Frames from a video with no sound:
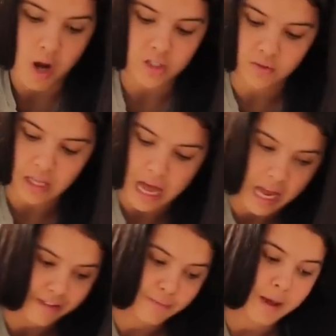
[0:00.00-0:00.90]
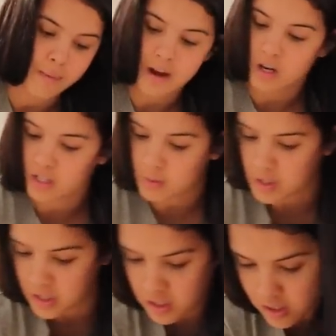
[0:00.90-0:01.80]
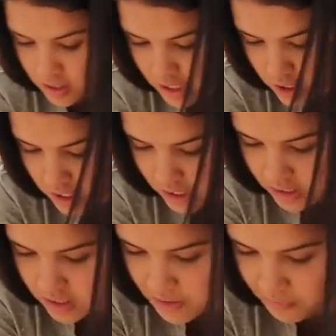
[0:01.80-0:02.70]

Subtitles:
watchful eye of my parents, which is interesting. It's